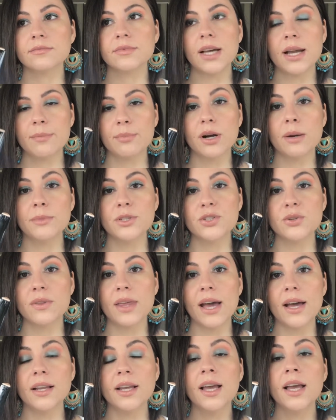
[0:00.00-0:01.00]
I promise you
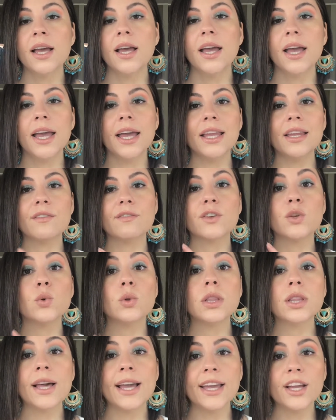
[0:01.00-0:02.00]
that. And if you
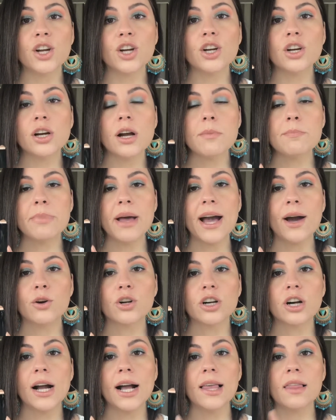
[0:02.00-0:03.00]
layer a
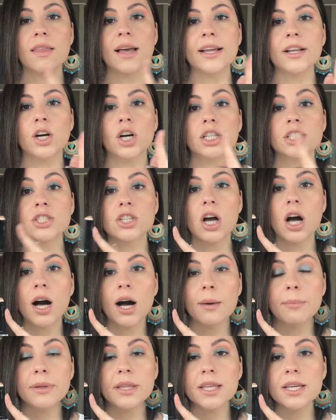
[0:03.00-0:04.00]
powder highlight on
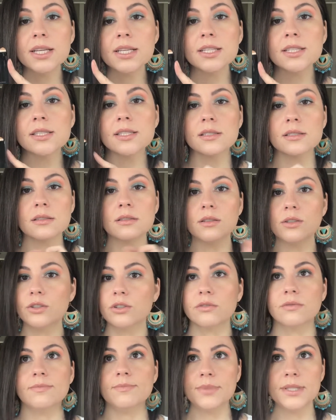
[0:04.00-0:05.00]
top of this,
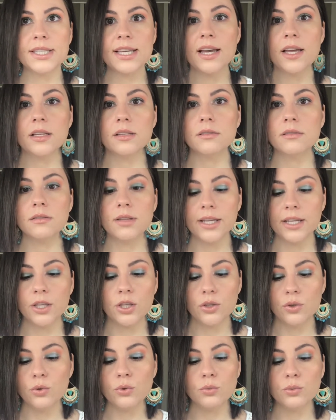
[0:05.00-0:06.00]
you're set. Like,
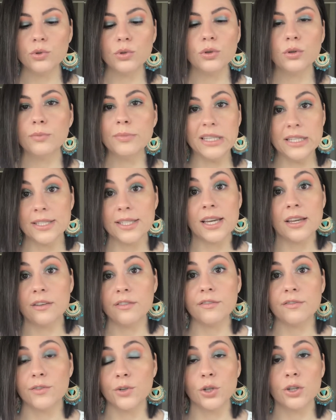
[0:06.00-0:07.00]
you will be
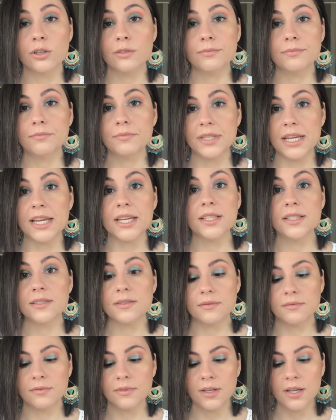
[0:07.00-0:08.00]
set for
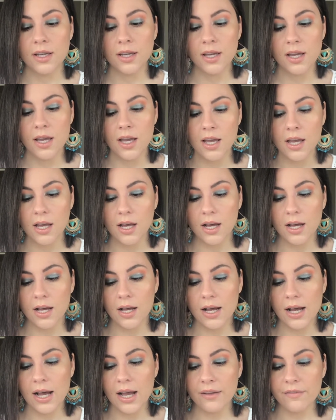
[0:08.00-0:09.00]
days.
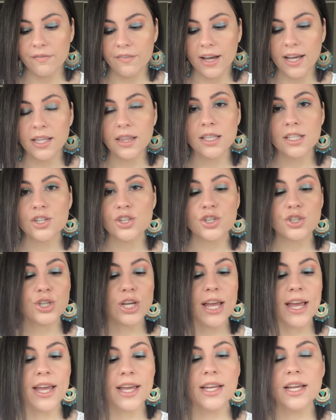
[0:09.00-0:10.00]
I find the
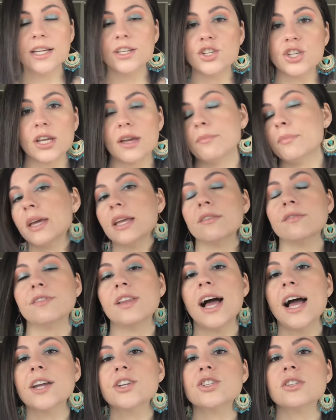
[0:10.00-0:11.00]
shade Champagne
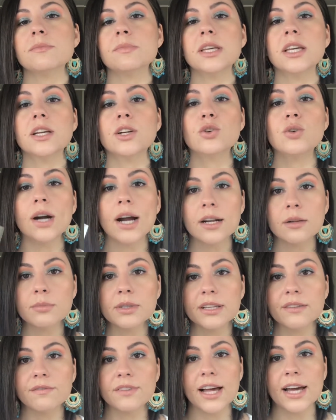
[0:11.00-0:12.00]
Flash to be
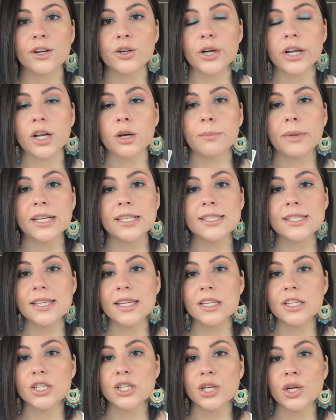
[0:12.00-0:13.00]
incredibly flattering on my
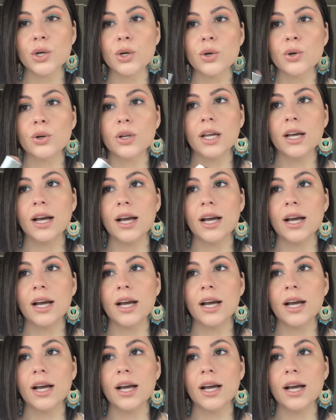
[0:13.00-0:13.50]
skin tone.